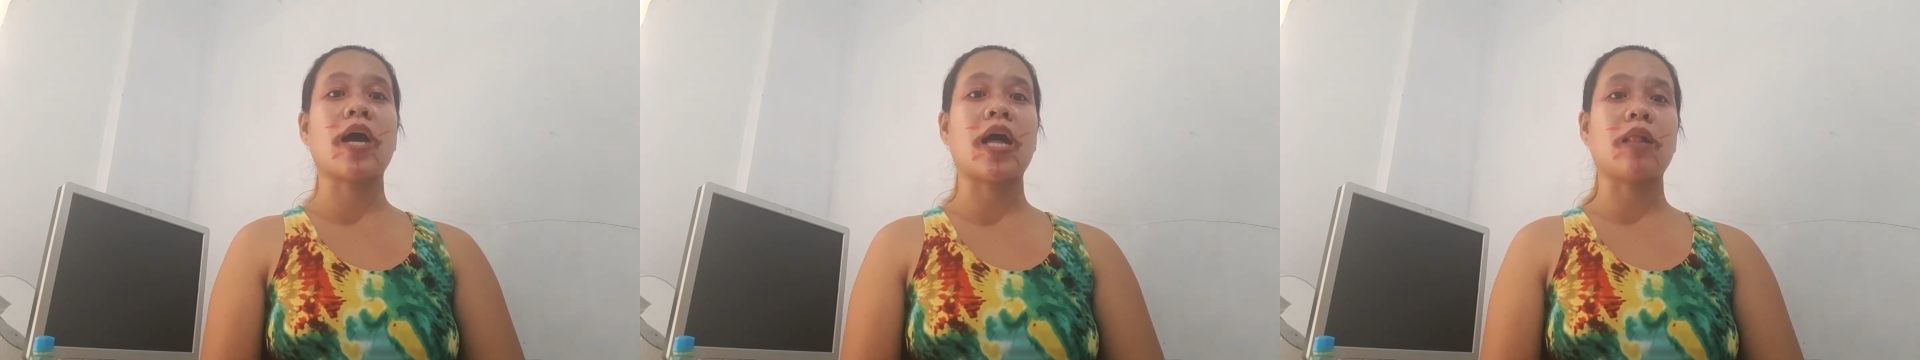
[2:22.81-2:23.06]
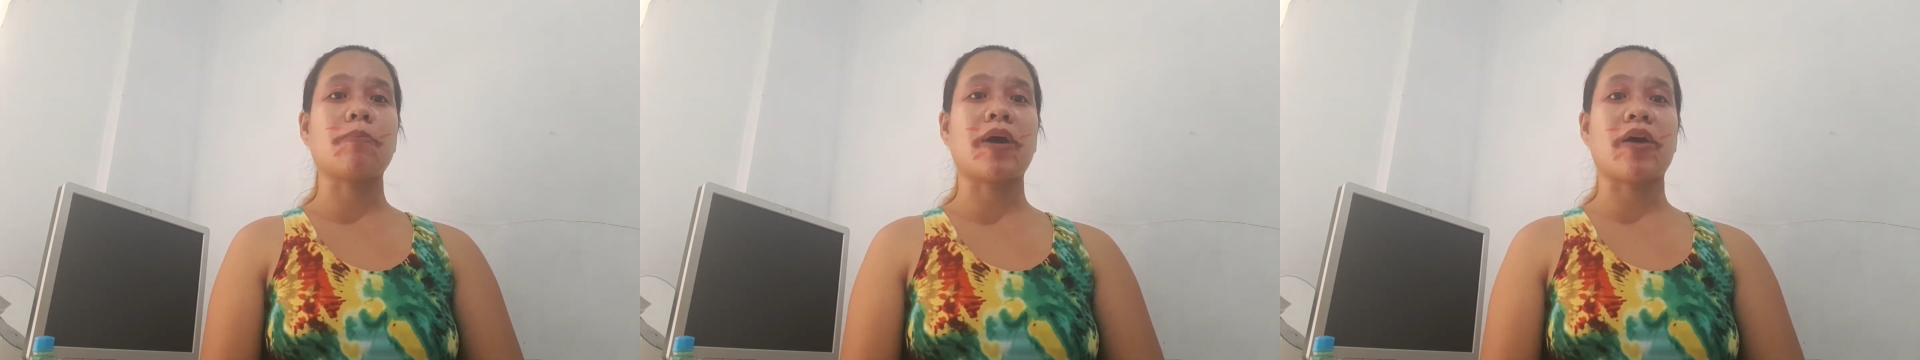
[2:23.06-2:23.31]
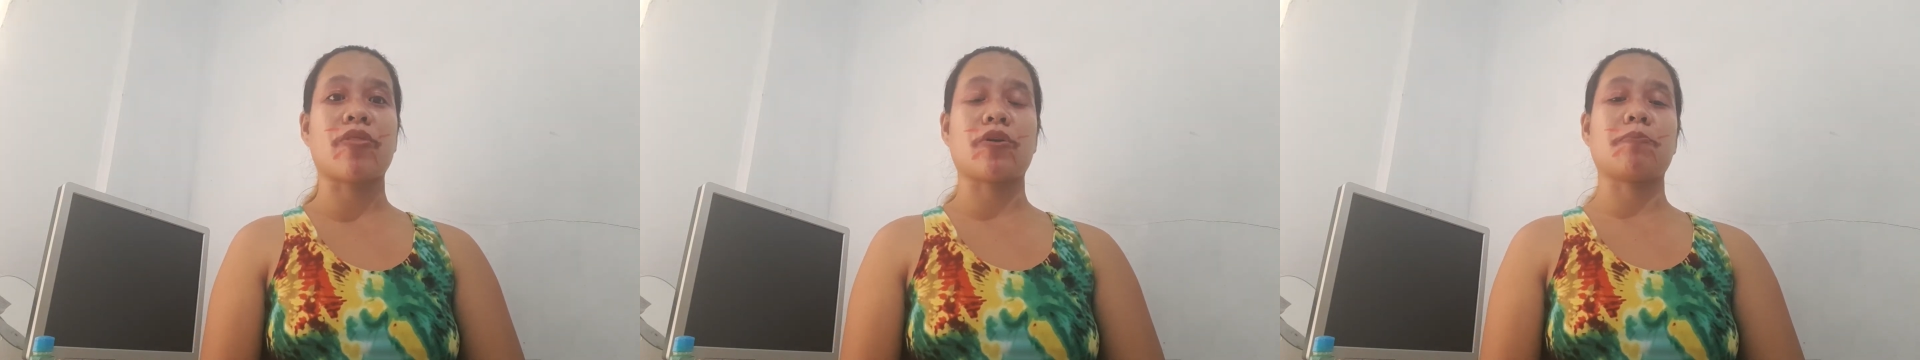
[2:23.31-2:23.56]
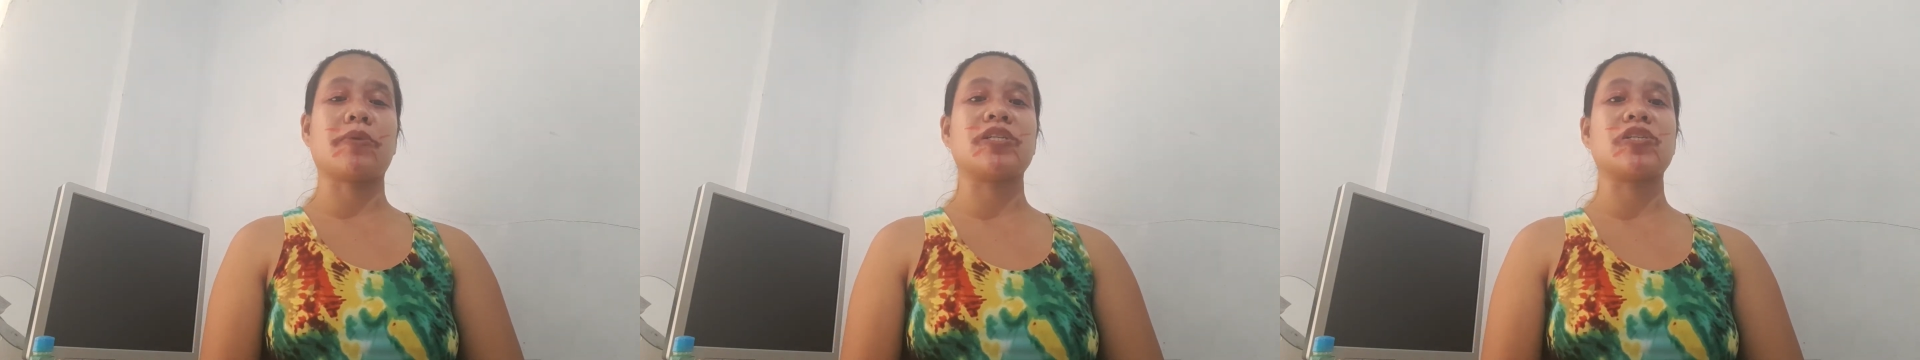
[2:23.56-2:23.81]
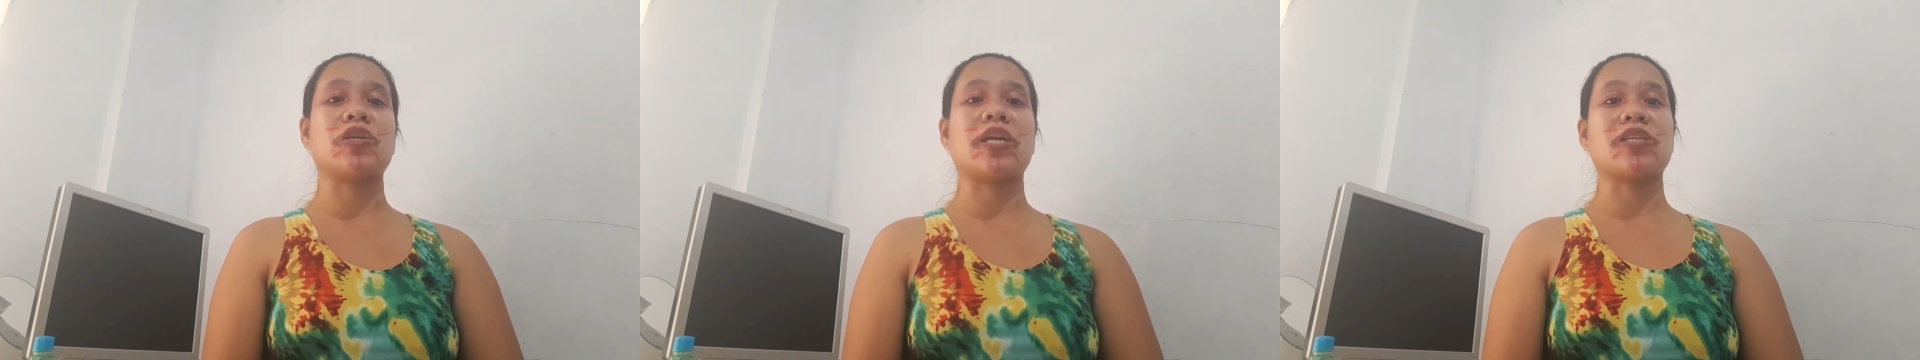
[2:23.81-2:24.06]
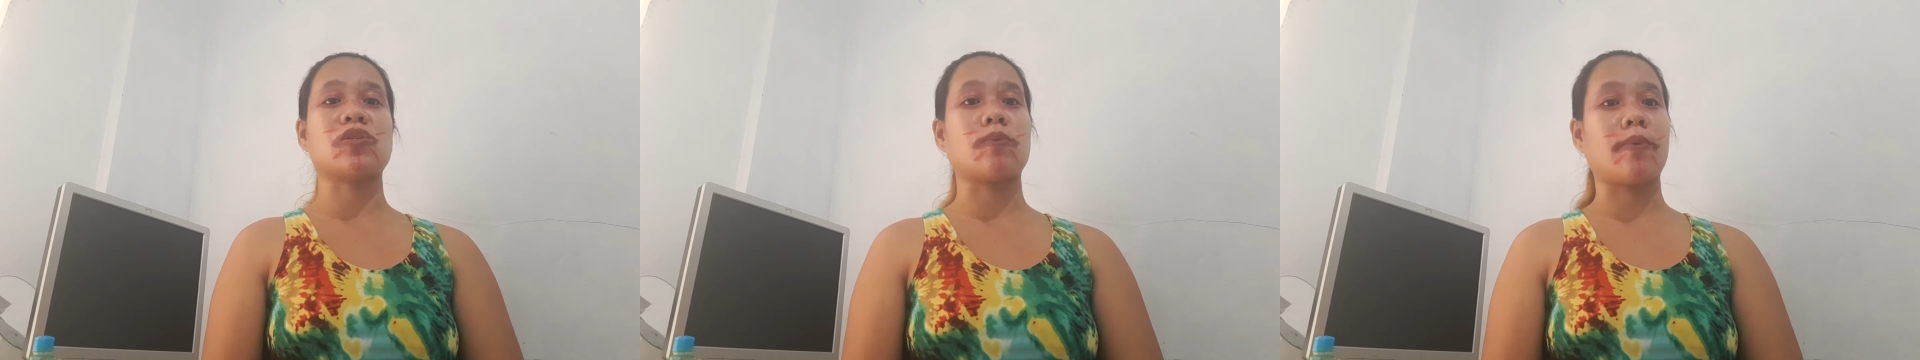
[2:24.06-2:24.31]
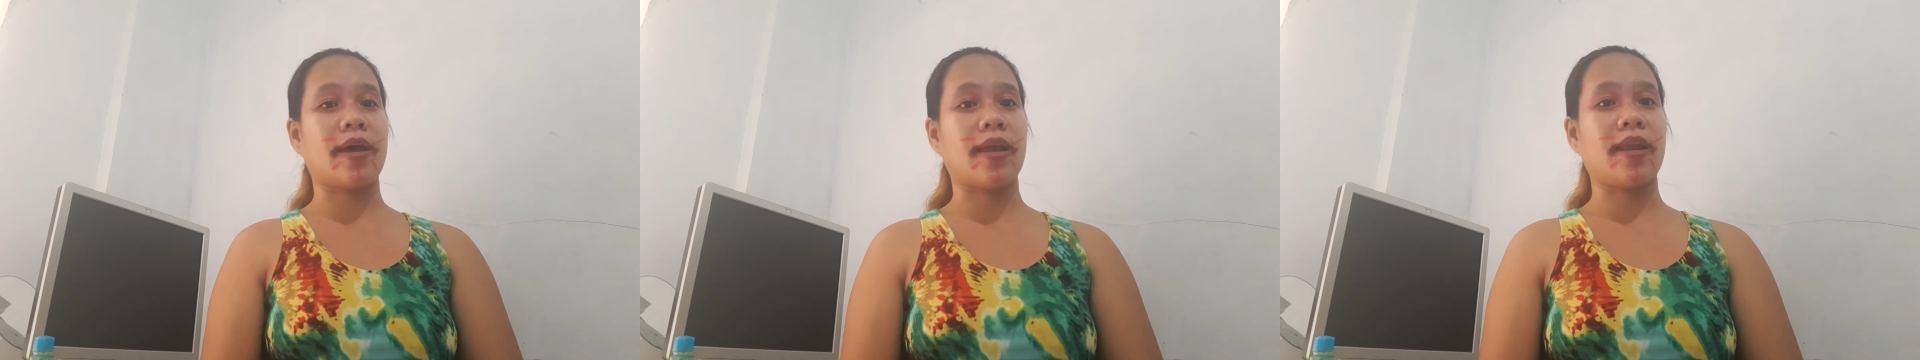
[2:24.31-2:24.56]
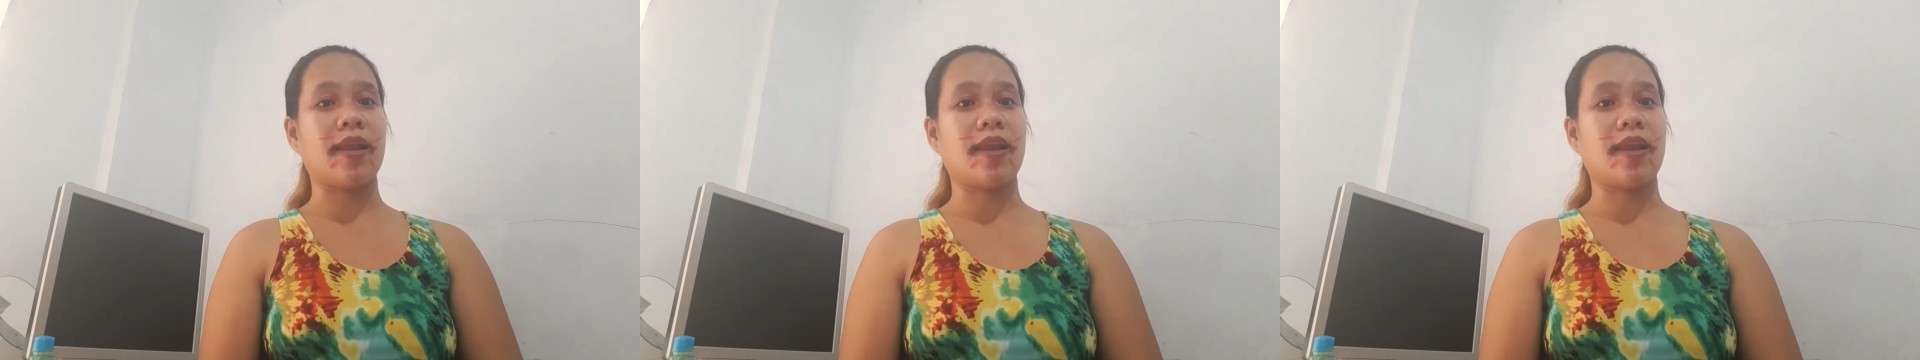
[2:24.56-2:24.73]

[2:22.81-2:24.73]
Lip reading: help other person as well.